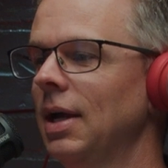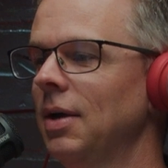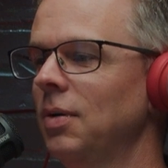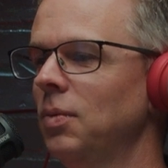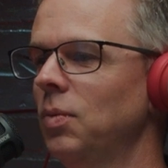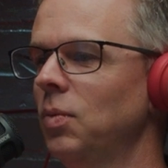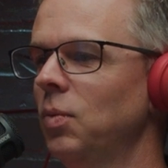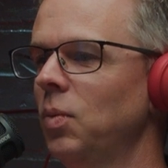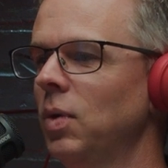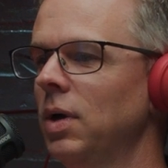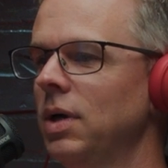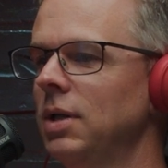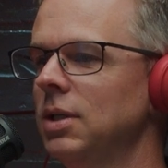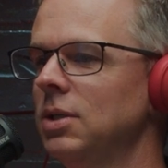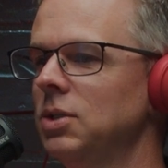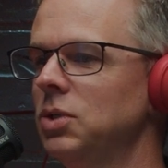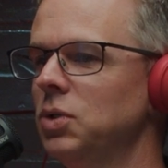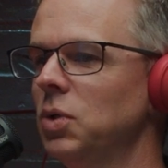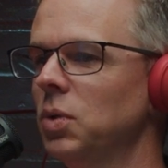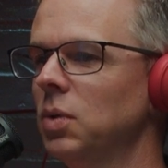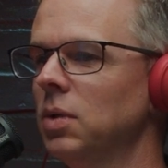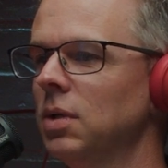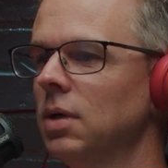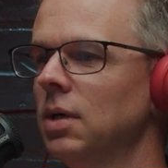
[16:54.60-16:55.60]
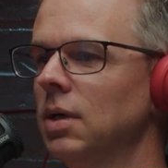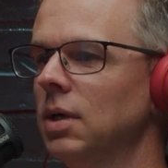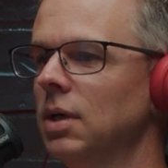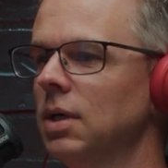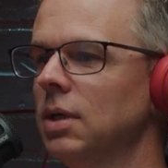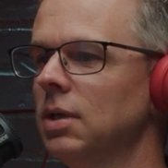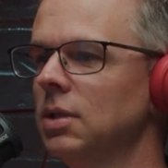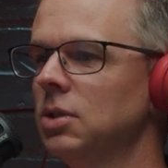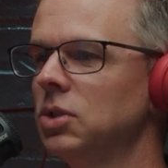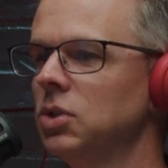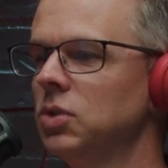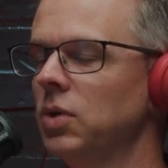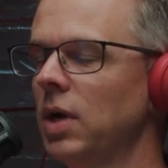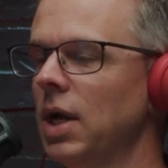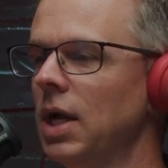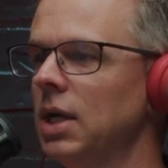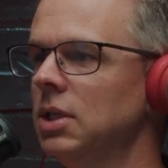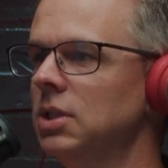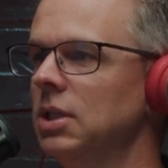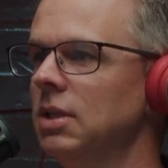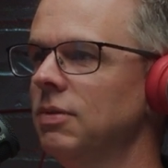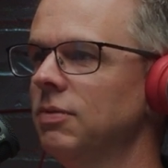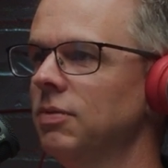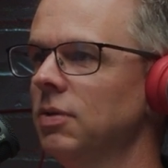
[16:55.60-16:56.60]
What is your
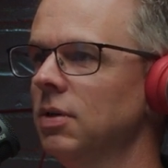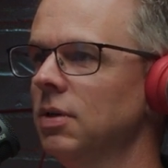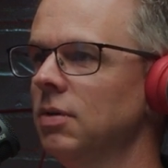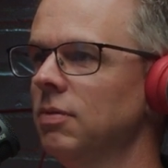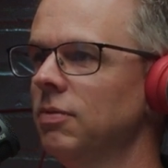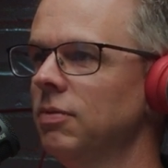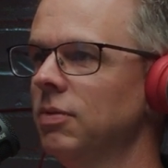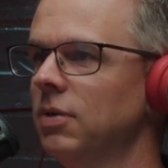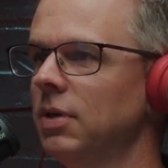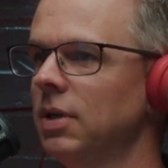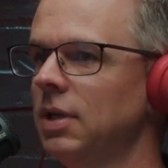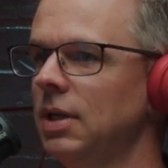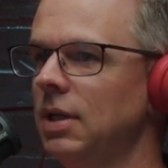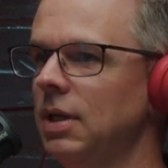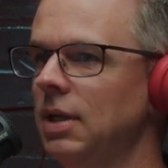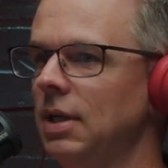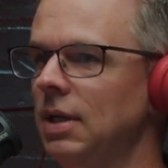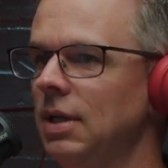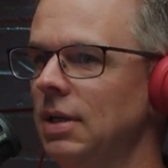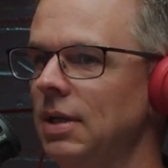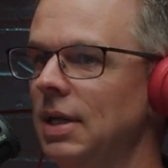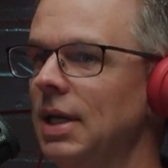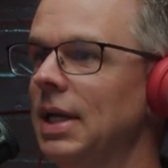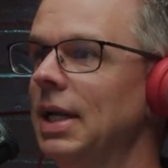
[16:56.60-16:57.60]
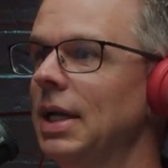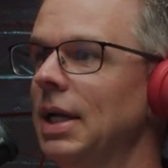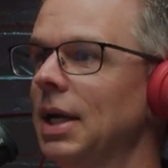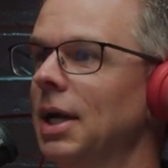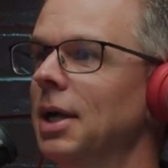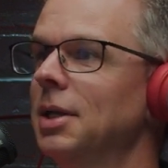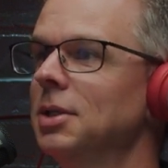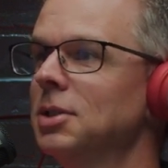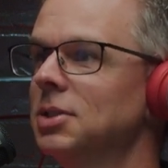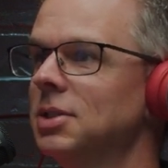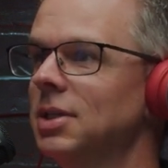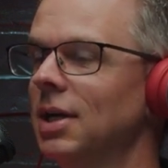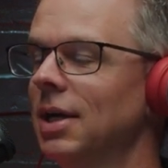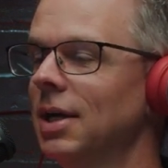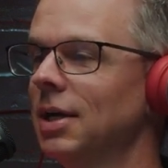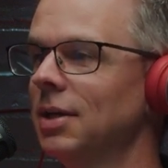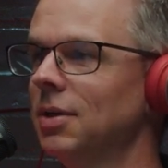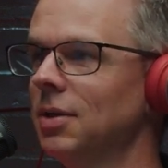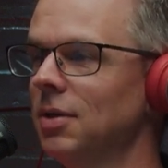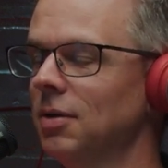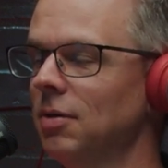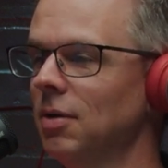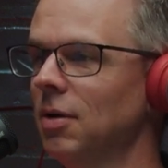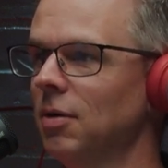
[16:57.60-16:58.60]
strategy for getting unstuck
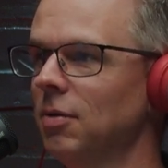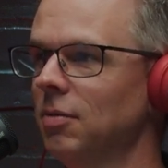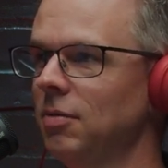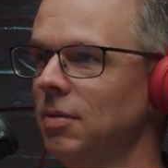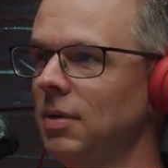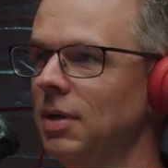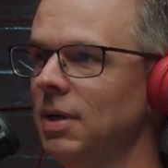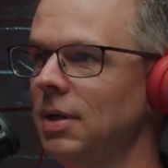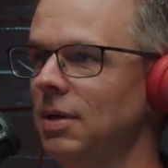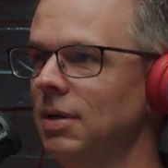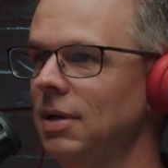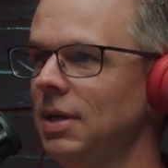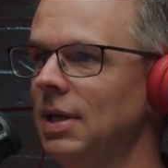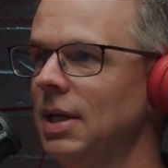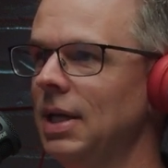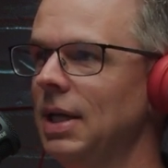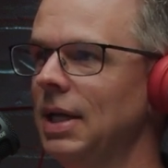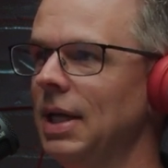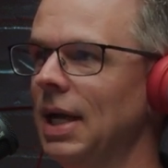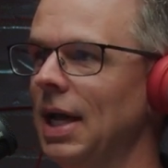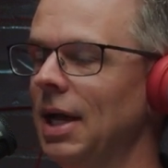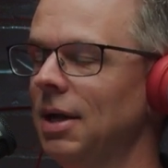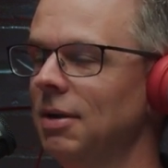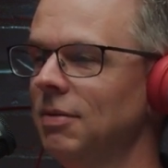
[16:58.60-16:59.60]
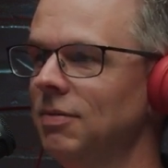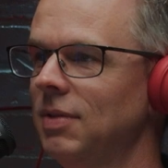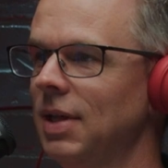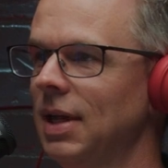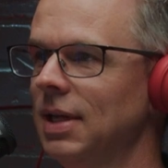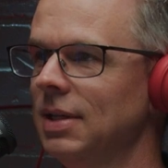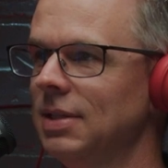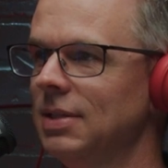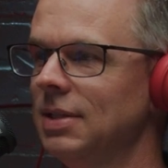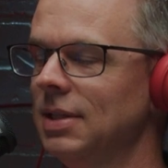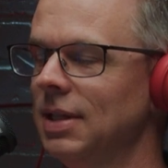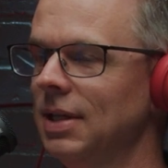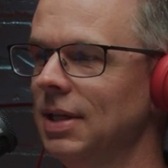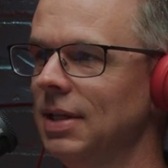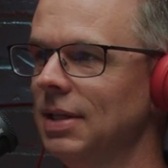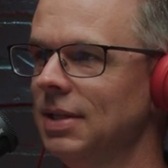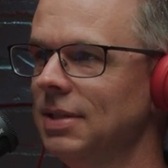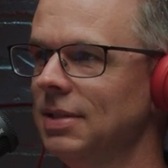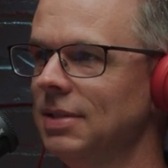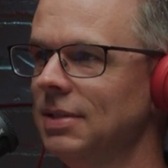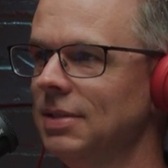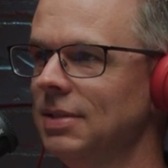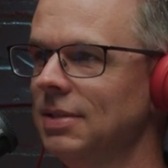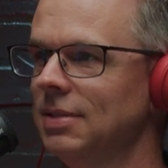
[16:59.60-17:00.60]
or getting out of
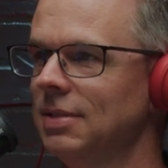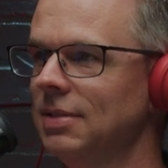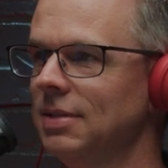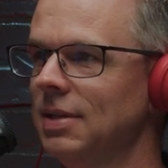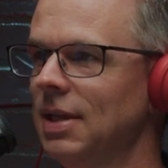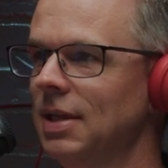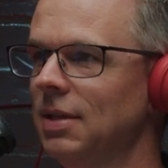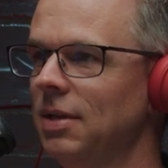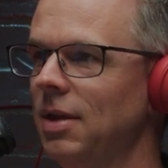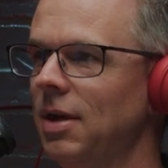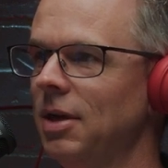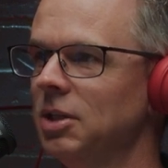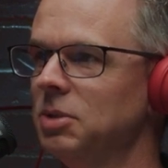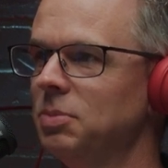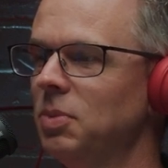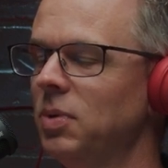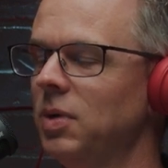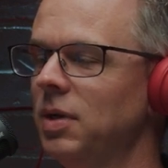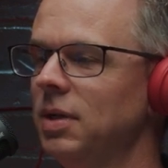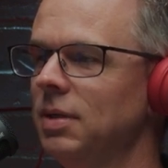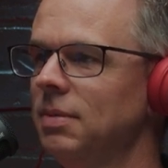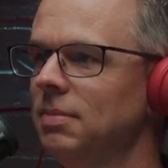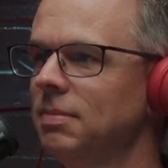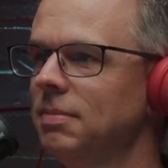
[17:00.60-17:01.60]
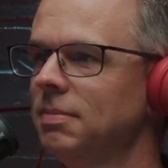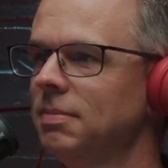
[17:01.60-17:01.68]
that lost point?